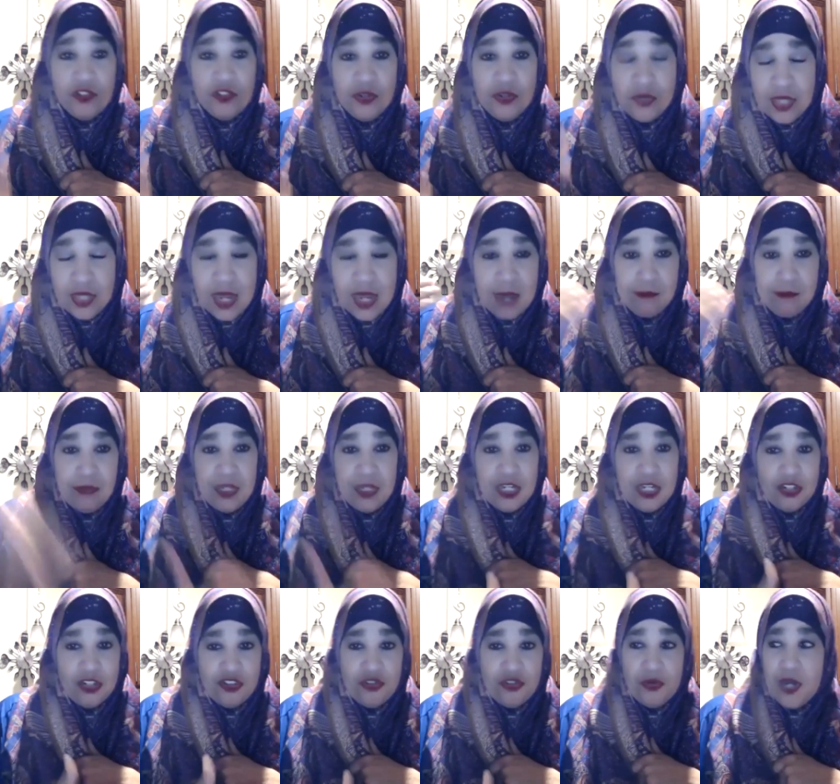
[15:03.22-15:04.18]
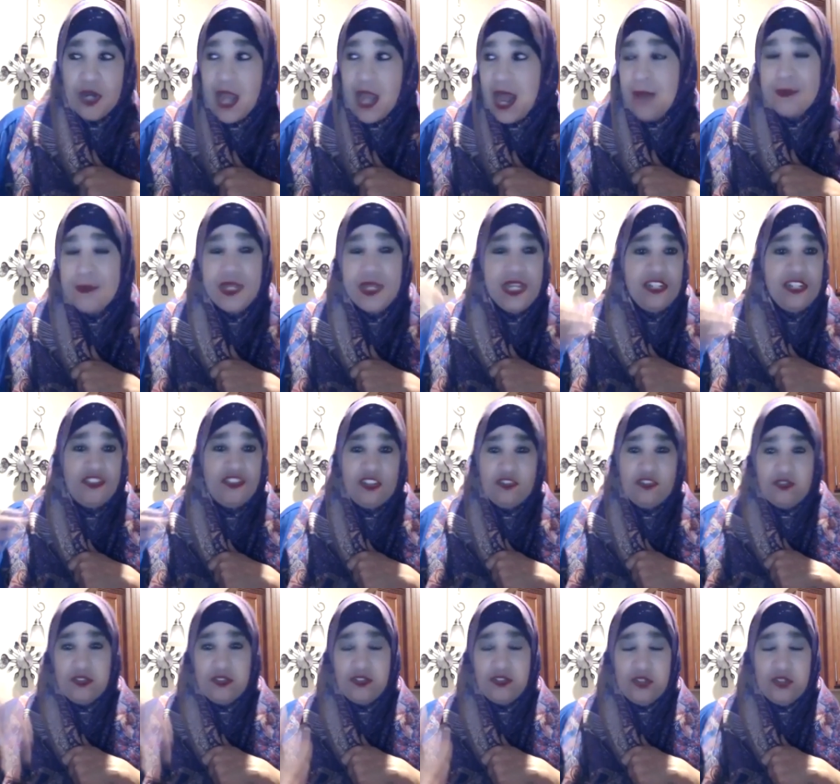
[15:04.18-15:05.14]
do the obligatory. How many
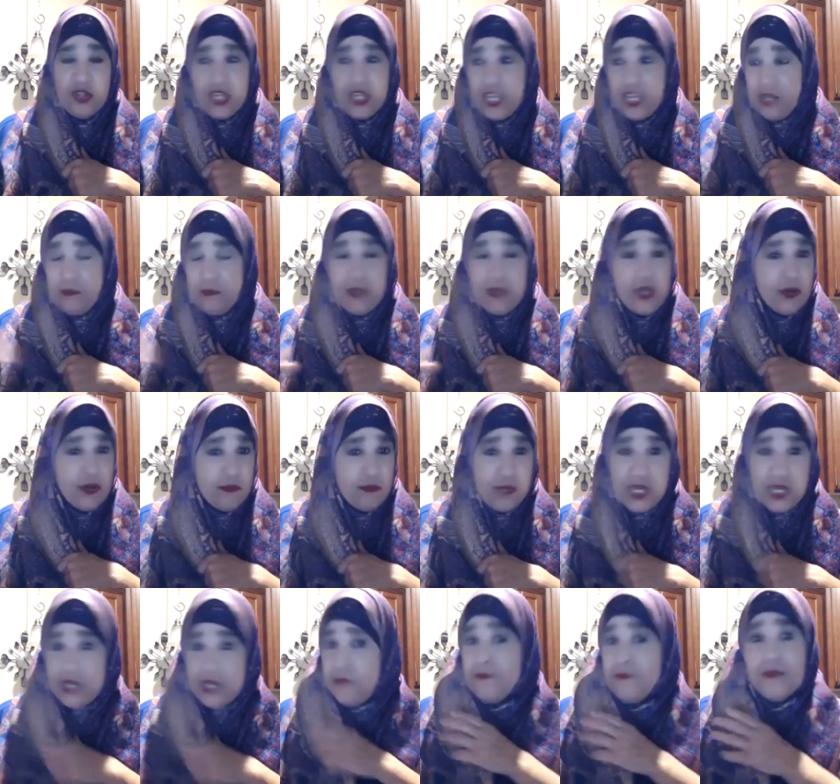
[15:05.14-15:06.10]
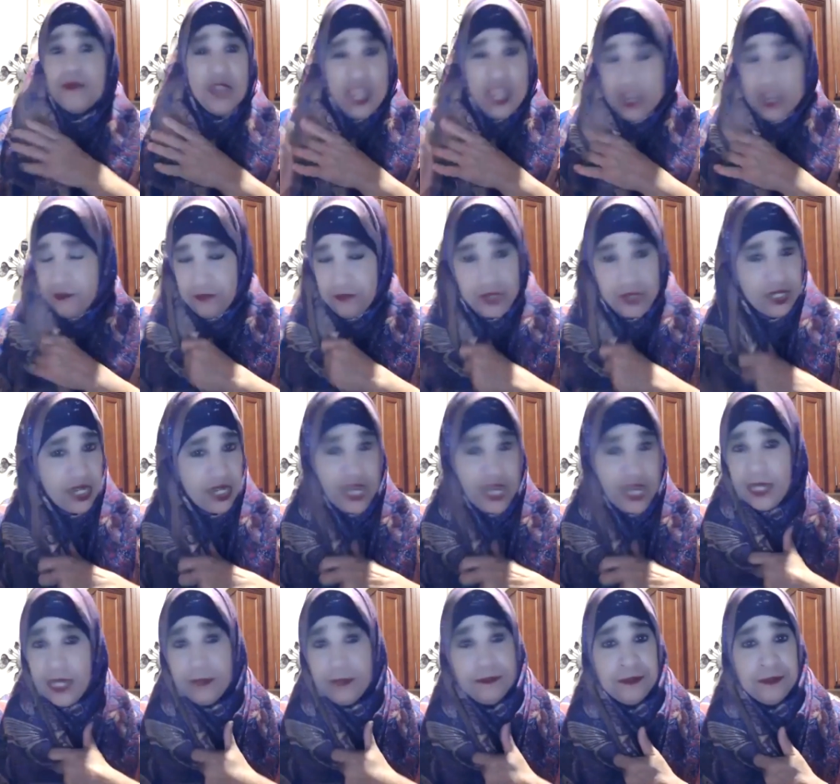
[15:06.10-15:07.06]
sisters email me every
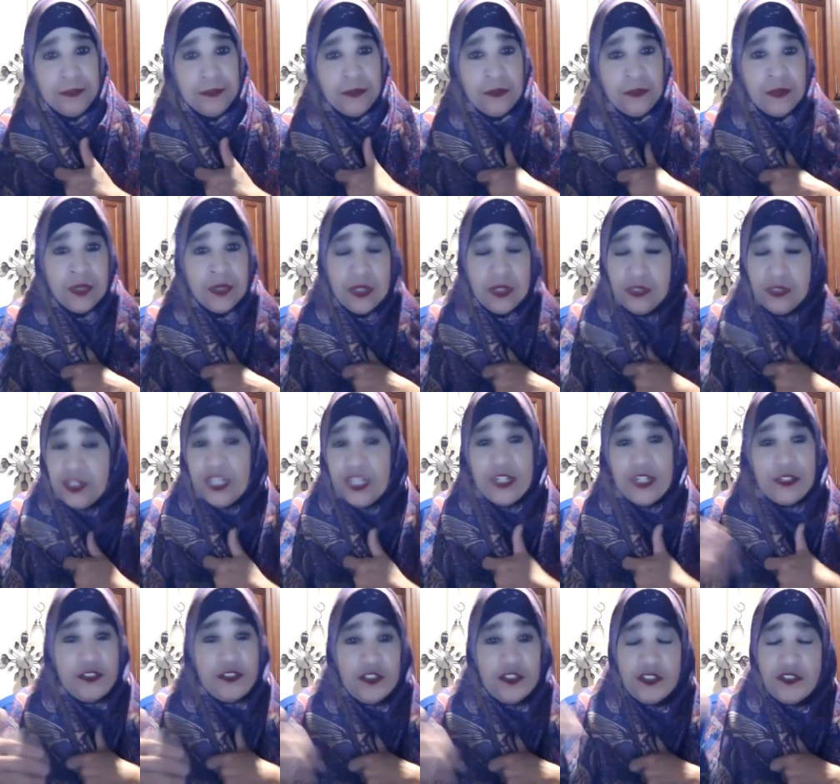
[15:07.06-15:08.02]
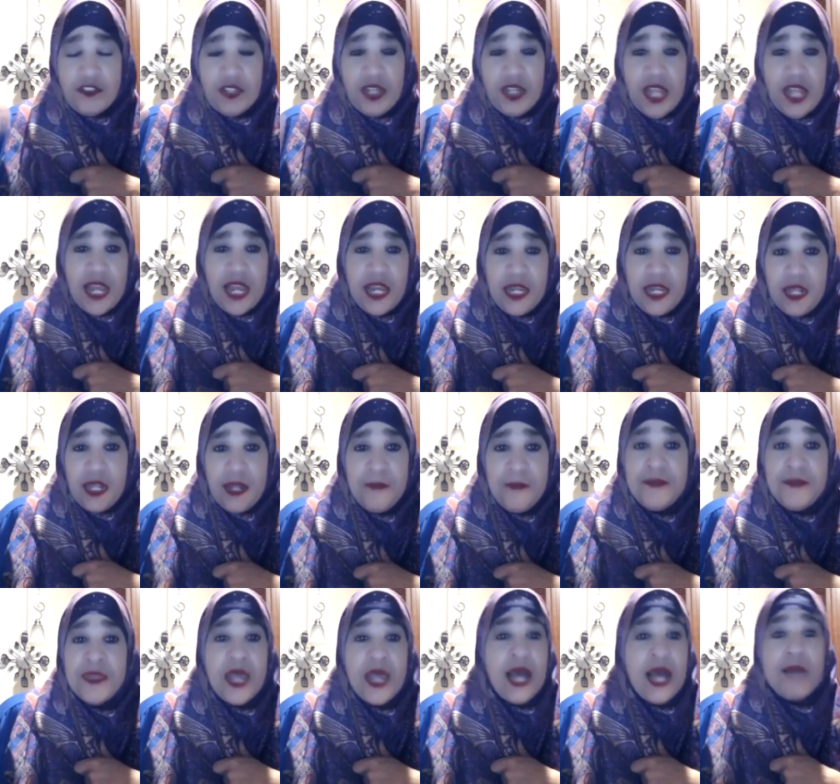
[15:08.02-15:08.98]
day? Dear Sister
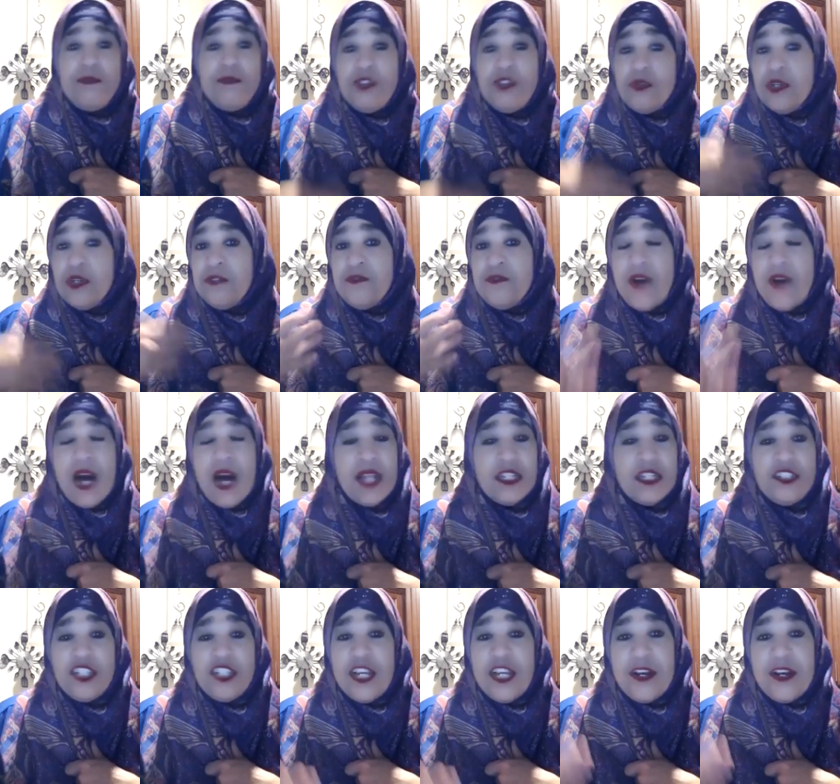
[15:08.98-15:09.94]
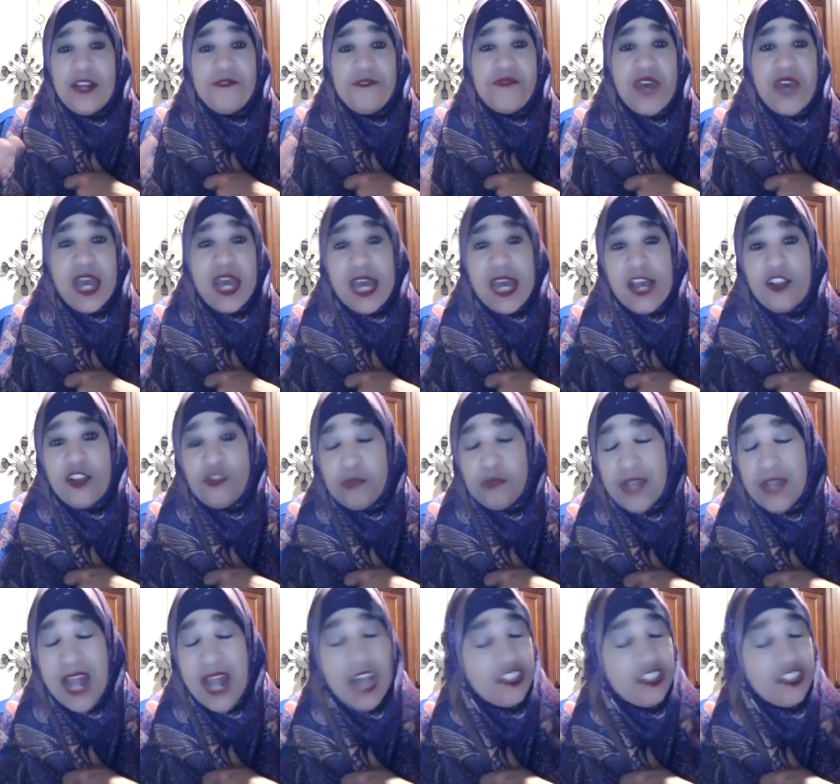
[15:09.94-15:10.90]
Laila, I'm doing voluntary fast,
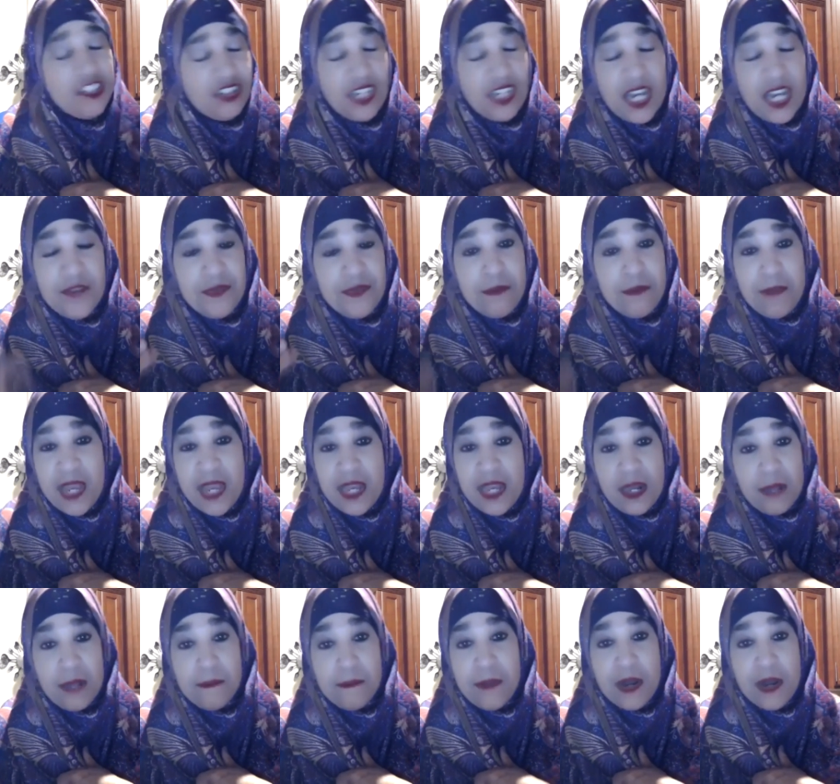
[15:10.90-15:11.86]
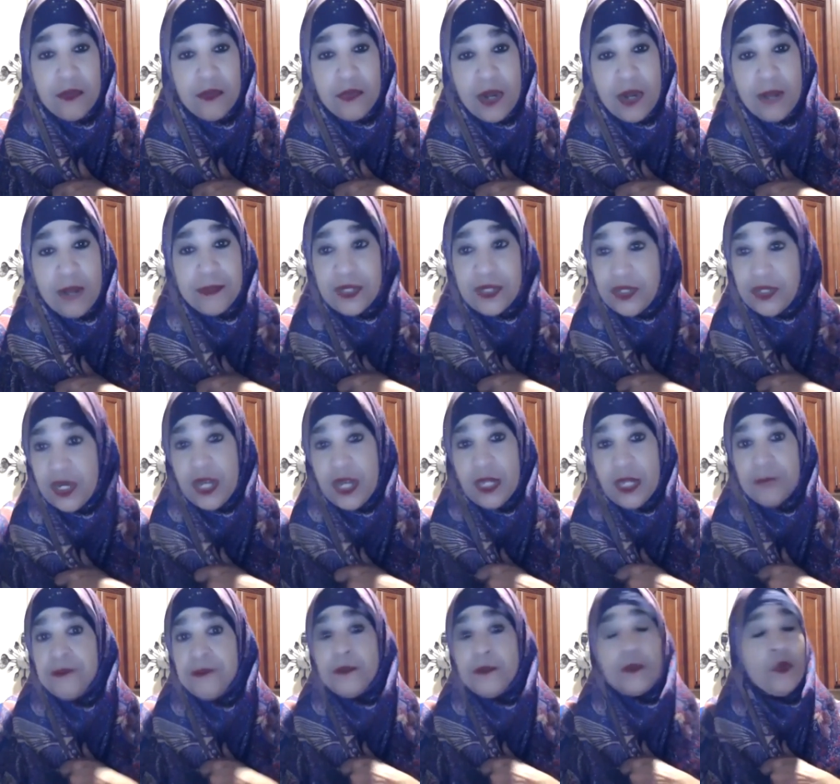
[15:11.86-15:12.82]
but I never made up my
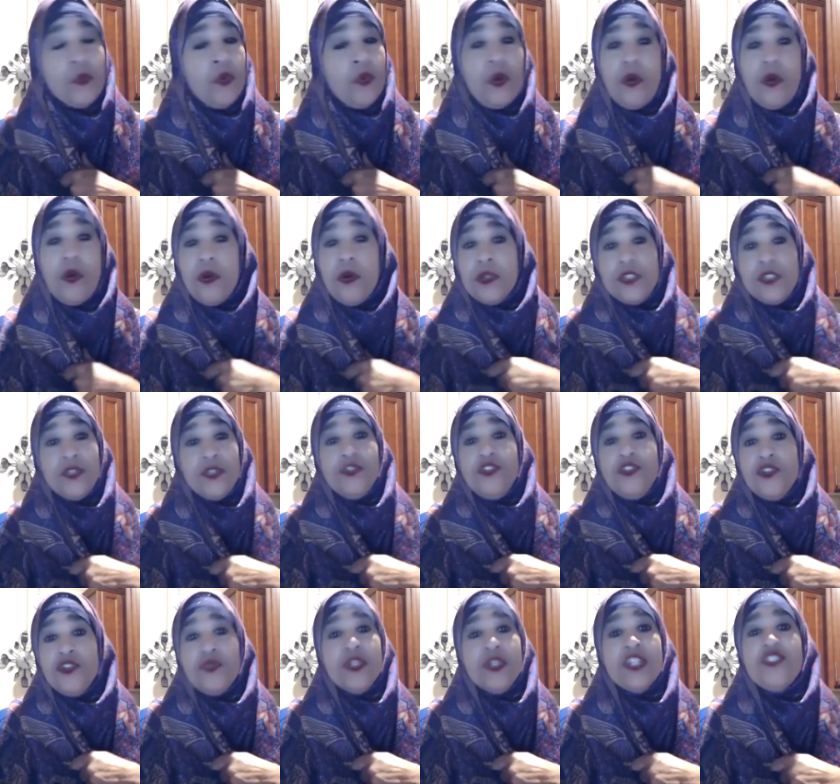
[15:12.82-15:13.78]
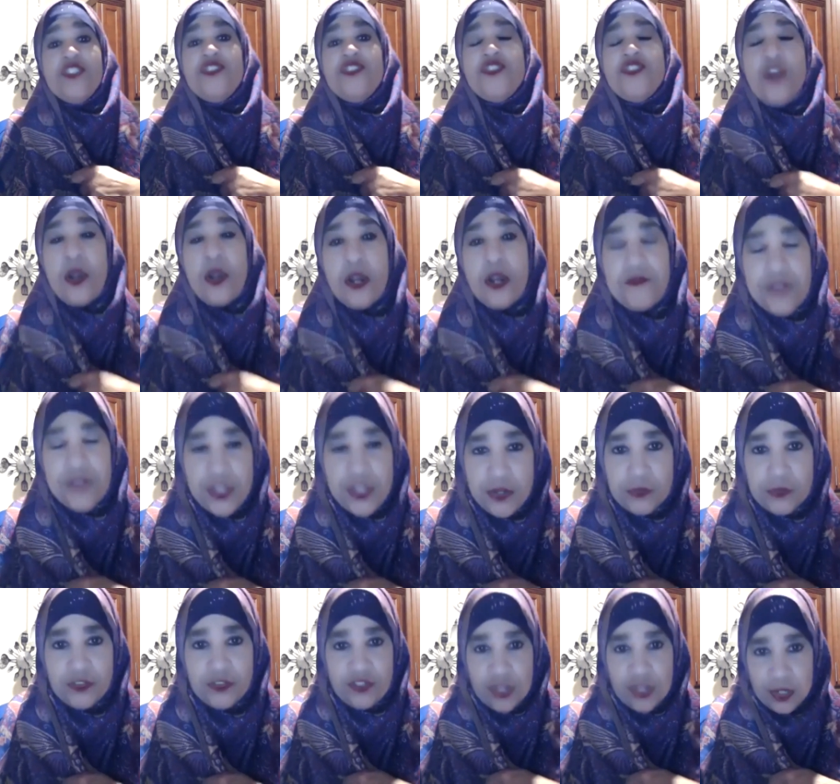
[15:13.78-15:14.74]
Ramadan. Well, all you're doing is starving
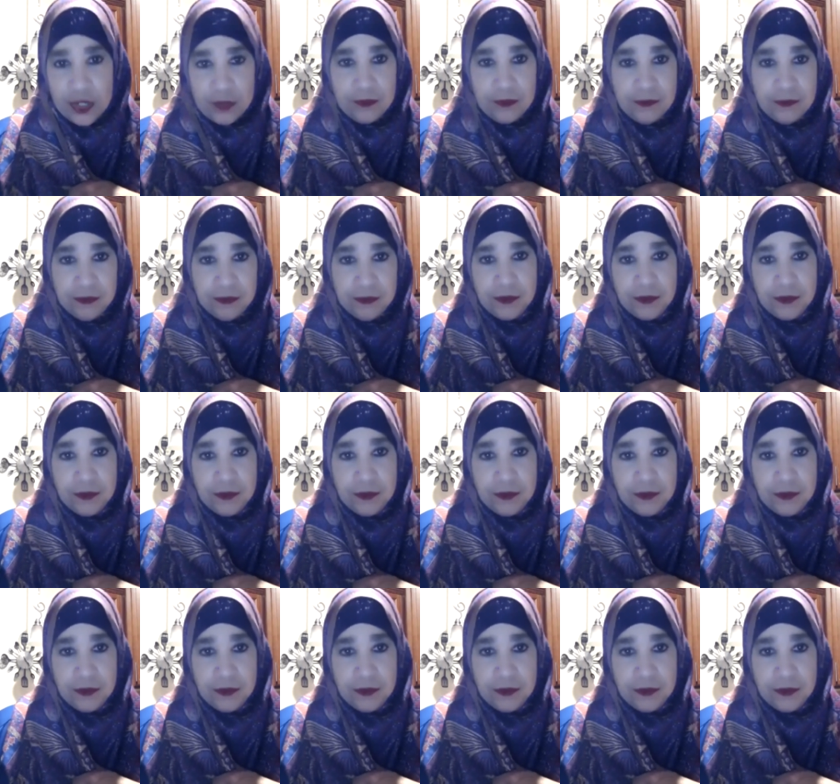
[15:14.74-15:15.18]
yourself